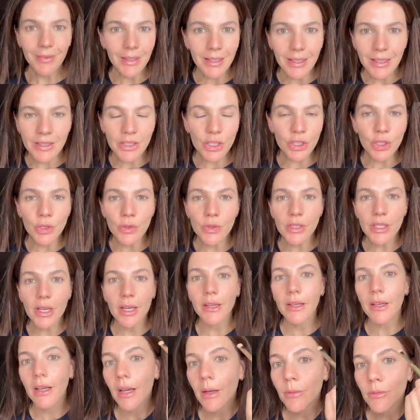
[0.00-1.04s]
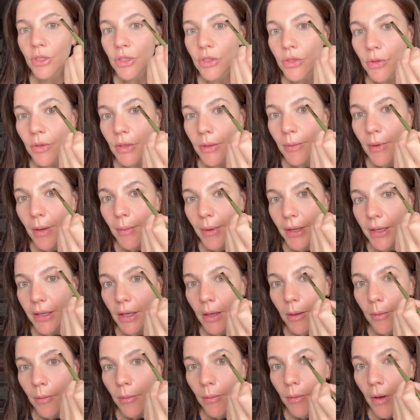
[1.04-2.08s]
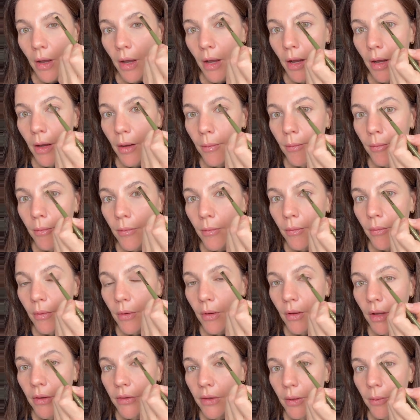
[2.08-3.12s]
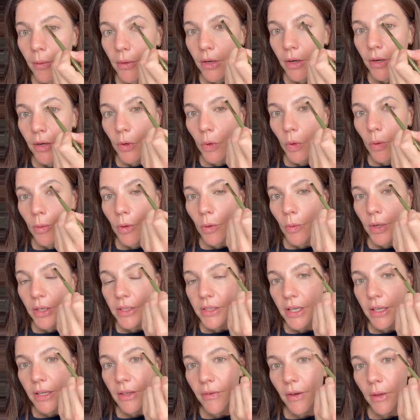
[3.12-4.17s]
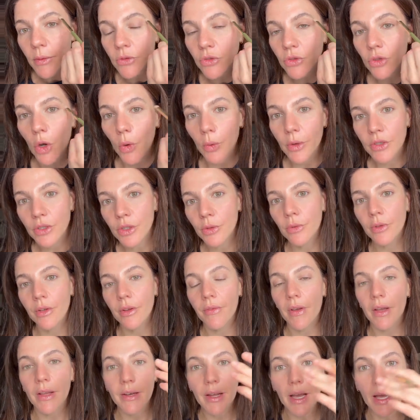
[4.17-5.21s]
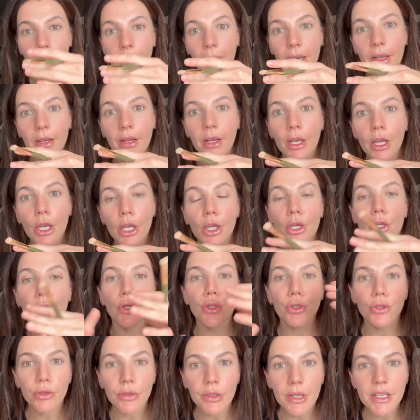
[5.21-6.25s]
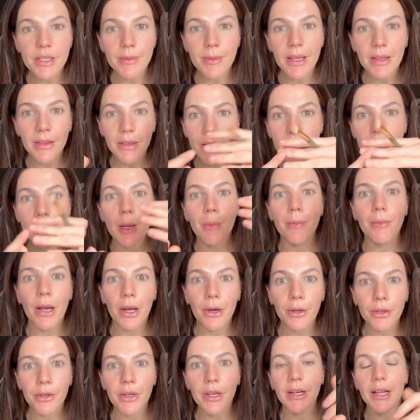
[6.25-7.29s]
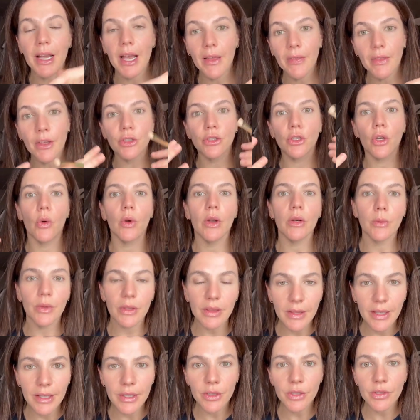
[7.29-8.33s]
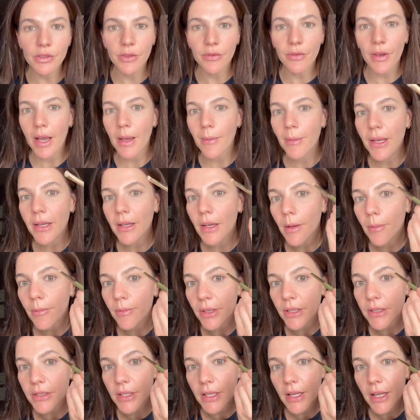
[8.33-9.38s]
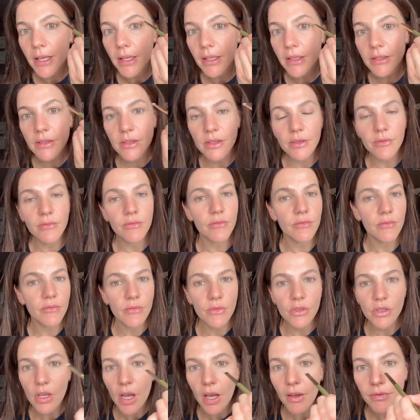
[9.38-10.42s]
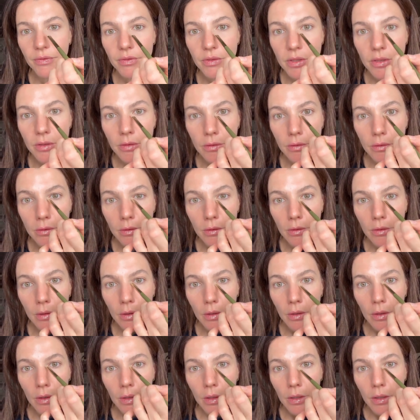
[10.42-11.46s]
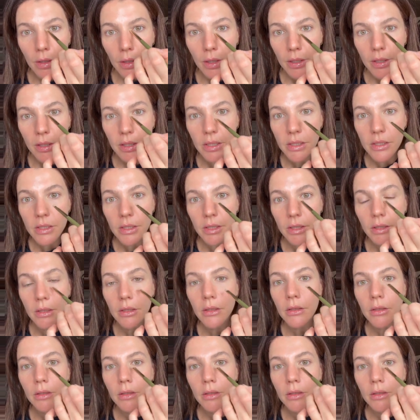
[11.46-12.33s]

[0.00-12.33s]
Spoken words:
It's a Tuesday, I'm just doing my makeup as I would on a normal work day. If I was going to an event, I might neutralize my lid, powder it, and then go in with layers of eye makeup, but today is soft and easy.